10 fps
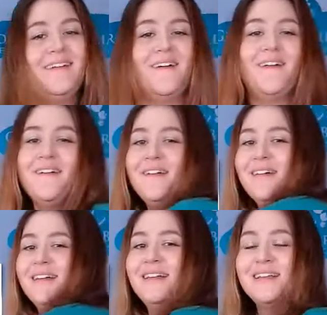Oh,
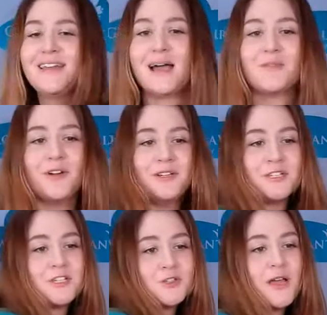now I'm going to
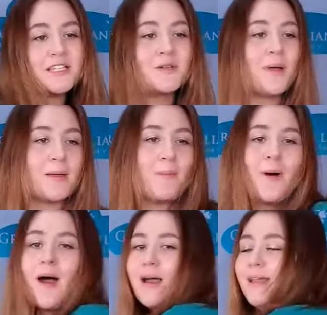stretch my
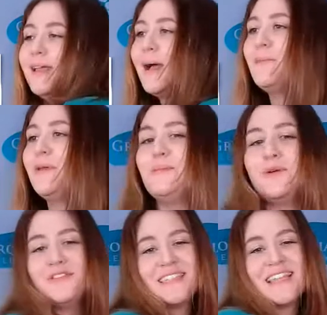body. I'm going to
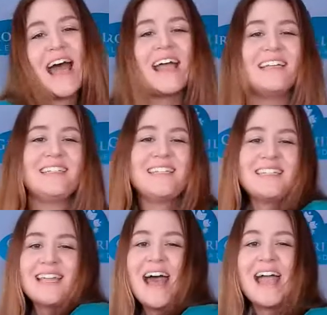move side to
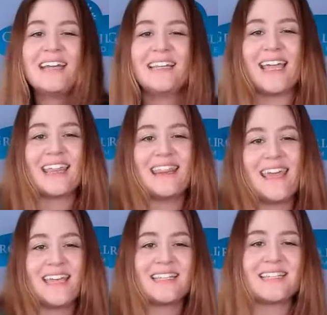side like
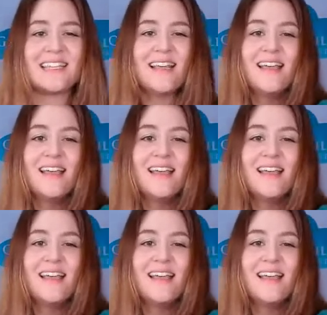this.